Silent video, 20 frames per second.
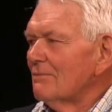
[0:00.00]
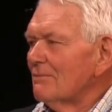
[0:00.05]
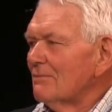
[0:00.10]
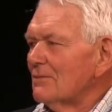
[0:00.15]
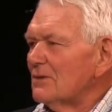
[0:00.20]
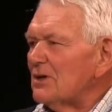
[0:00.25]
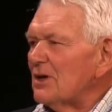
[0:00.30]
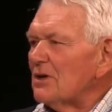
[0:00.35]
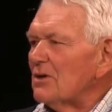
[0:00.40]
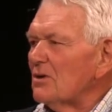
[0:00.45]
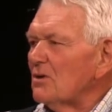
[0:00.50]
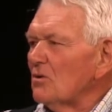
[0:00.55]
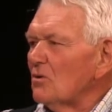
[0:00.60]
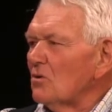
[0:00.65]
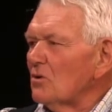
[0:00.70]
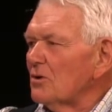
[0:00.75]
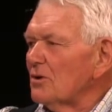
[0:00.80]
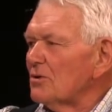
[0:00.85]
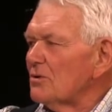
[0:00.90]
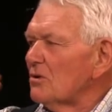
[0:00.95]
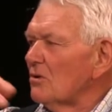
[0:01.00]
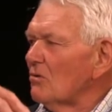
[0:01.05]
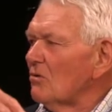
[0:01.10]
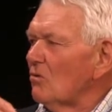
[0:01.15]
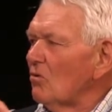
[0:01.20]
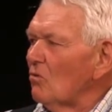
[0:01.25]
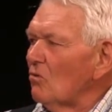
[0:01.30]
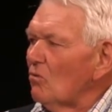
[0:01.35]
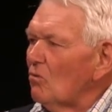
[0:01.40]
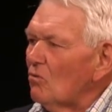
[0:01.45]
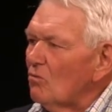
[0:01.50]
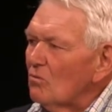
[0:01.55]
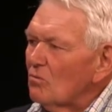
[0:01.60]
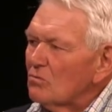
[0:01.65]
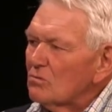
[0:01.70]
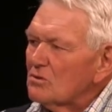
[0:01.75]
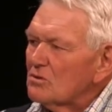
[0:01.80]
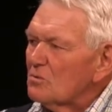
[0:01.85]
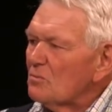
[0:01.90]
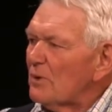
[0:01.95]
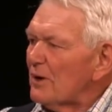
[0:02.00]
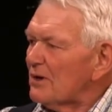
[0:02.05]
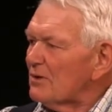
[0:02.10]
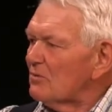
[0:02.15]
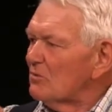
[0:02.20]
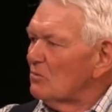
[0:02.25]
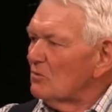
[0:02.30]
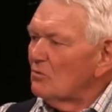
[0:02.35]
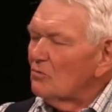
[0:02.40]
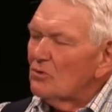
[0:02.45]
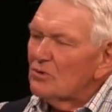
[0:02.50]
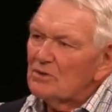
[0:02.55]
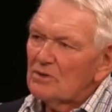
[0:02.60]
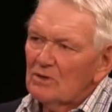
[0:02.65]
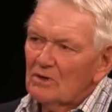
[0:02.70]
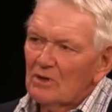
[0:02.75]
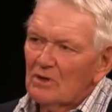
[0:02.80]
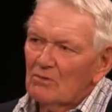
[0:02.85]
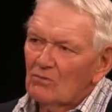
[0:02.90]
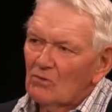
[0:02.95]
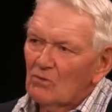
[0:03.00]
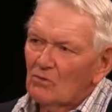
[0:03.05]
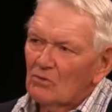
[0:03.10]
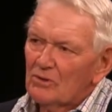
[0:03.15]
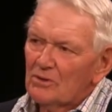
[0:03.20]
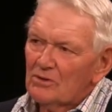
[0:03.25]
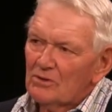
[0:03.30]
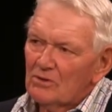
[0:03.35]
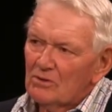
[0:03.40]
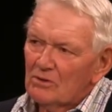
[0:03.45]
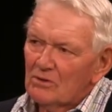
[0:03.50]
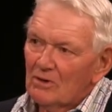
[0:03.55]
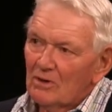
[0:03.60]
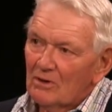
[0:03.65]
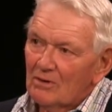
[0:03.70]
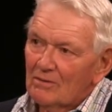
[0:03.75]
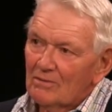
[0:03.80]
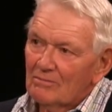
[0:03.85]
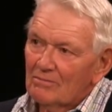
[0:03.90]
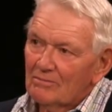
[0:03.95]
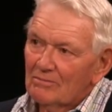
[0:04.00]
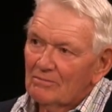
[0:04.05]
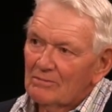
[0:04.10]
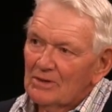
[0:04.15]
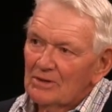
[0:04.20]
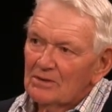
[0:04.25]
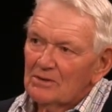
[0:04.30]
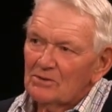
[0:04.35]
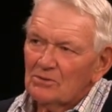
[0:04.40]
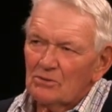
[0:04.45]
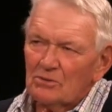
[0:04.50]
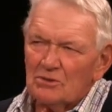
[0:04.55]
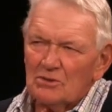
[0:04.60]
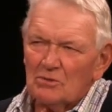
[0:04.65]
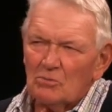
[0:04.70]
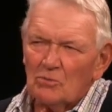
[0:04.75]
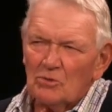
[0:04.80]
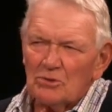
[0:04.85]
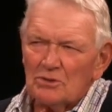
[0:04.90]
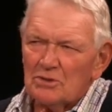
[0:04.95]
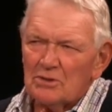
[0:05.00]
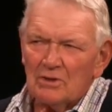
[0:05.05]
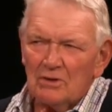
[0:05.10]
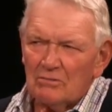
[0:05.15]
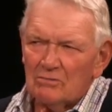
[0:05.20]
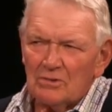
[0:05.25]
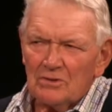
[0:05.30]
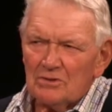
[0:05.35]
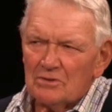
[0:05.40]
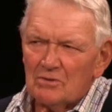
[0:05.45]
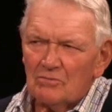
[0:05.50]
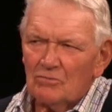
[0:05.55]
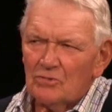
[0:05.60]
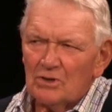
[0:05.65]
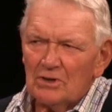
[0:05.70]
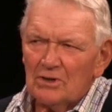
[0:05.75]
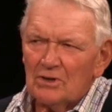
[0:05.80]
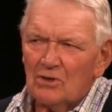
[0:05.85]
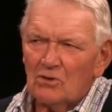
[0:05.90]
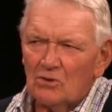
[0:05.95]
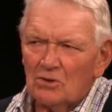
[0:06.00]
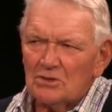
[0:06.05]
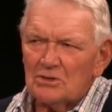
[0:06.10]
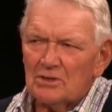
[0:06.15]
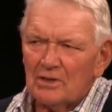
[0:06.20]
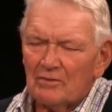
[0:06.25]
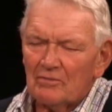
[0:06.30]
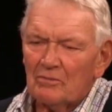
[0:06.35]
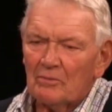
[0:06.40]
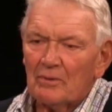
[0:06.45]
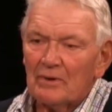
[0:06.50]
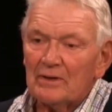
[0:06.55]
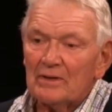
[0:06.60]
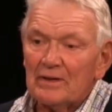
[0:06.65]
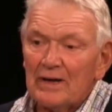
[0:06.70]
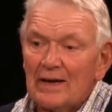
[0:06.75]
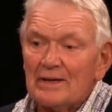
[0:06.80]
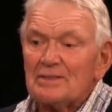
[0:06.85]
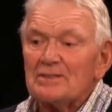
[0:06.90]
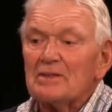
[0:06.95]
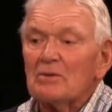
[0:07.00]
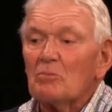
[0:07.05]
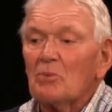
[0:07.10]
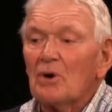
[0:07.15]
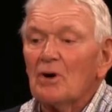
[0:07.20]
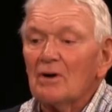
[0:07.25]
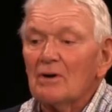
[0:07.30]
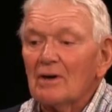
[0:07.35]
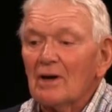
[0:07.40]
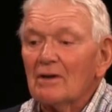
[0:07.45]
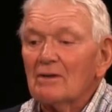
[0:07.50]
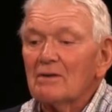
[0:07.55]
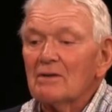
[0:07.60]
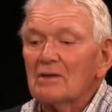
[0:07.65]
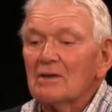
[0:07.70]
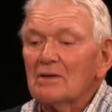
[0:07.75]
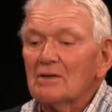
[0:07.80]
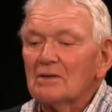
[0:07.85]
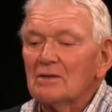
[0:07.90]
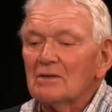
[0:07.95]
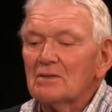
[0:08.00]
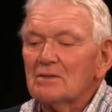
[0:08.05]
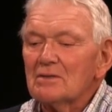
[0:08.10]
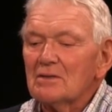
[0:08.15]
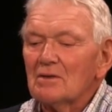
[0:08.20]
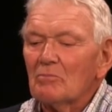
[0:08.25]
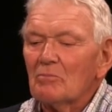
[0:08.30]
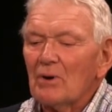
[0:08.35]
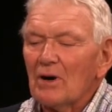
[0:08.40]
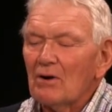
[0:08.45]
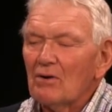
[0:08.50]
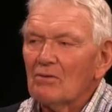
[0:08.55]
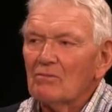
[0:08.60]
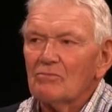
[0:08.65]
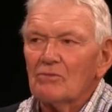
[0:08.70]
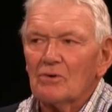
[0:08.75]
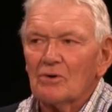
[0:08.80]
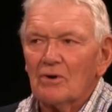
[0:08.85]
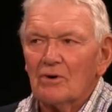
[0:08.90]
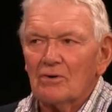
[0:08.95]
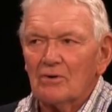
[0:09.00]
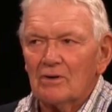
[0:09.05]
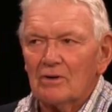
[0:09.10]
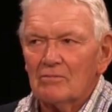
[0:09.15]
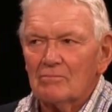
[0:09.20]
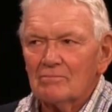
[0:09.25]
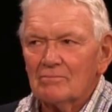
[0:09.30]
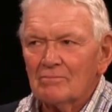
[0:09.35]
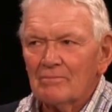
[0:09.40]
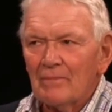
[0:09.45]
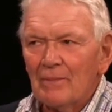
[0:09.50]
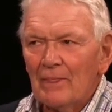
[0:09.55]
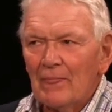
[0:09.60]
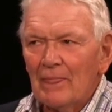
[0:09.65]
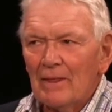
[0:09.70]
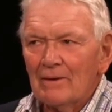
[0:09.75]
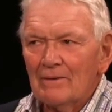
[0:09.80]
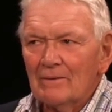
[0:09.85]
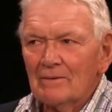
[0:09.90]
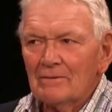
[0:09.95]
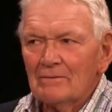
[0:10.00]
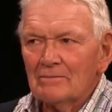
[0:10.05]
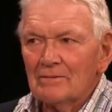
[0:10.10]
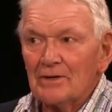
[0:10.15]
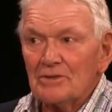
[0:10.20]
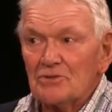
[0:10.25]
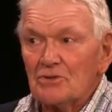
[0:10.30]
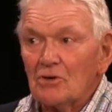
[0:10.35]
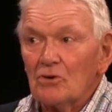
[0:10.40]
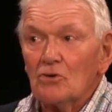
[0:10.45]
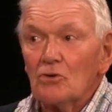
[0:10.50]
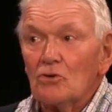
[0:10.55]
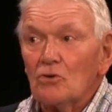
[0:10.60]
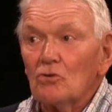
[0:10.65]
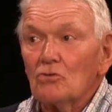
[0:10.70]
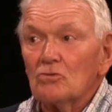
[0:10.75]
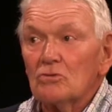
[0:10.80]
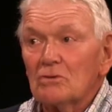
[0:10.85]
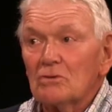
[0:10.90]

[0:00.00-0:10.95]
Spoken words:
Taking a look at the whole spectrum of what you got growing in your garden. Yeah. Yeah. So there's some good stuff. There's some really good stuff about it. That's the part, I think, that's the powerful current. Sure. That's the good news.